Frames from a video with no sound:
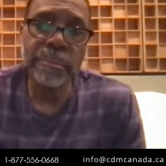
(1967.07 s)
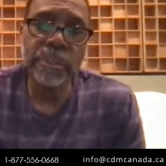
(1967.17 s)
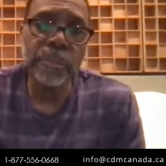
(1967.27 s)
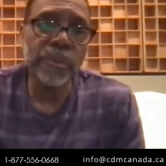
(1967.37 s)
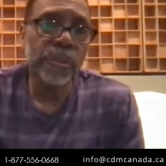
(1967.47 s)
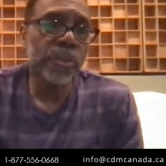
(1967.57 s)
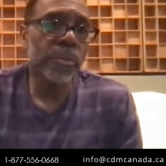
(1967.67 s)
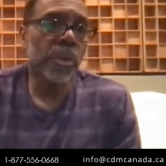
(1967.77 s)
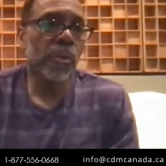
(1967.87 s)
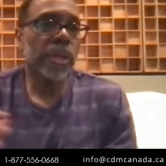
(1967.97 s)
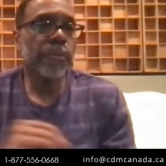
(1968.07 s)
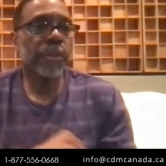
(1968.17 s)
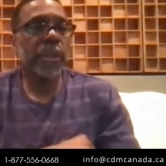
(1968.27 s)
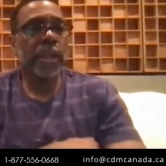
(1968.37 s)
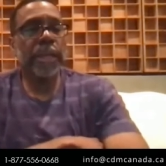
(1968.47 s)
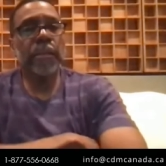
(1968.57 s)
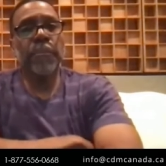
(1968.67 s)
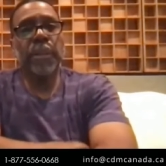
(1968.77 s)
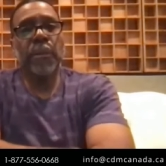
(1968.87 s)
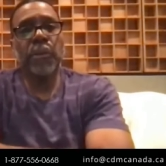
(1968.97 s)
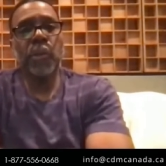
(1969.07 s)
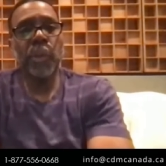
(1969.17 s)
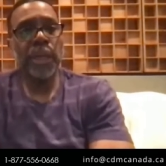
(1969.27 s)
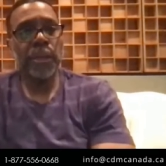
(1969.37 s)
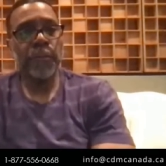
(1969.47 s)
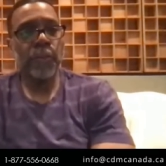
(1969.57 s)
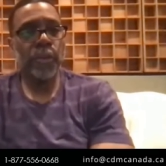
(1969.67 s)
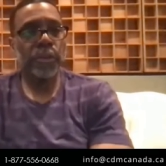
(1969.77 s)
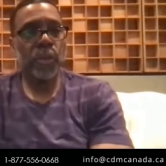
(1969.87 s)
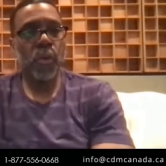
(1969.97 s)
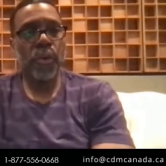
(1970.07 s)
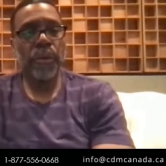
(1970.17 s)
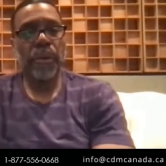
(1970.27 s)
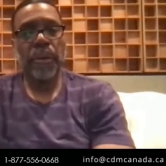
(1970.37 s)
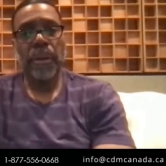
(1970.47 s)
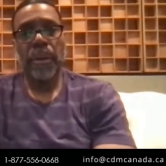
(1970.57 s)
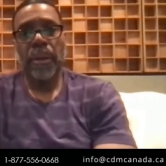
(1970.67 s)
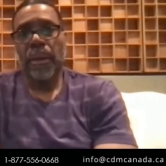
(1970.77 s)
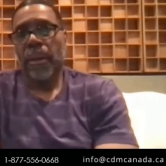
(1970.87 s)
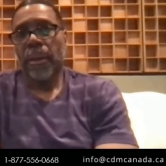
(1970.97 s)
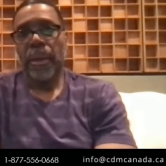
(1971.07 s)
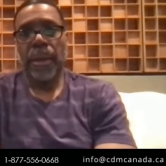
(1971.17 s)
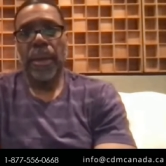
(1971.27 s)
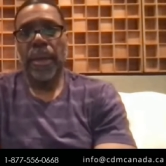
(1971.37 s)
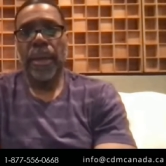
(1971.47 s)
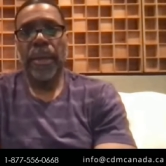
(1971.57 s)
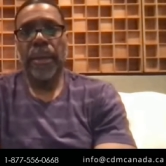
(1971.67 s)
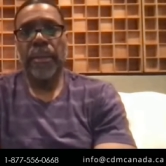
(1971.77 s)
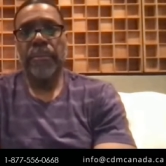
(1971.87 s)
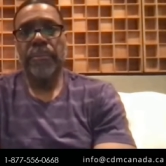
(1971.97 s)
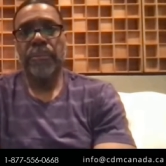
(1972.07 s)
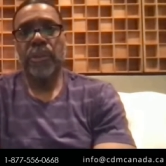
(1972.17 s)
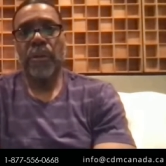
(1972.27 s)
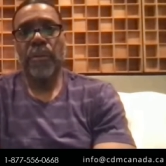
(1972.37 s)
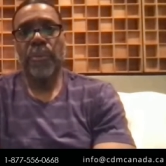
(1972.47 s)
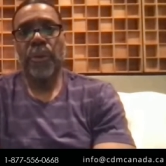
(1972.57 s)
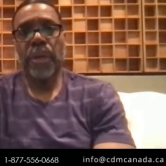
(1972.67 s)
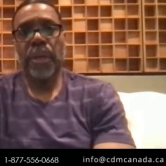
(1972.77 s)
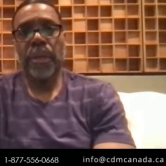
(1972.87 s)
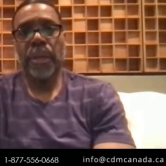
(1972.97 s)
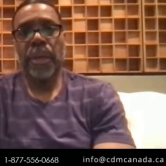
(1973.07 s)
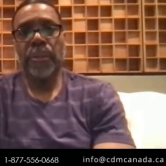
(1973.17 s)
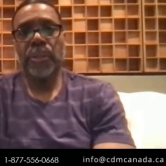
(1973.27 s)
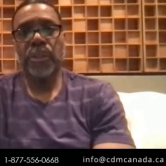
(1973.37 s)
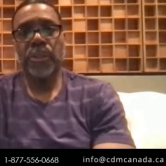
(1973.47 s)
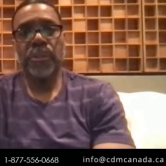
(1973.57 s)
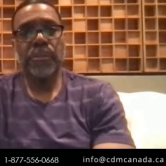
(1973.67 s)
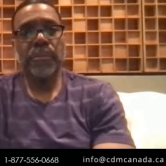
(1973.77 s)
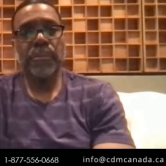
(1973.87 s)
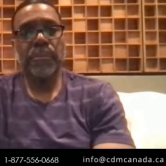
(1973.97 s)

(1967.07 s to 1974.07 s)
some of you know what it feel like to be on your way to divorce court and started praying, and God just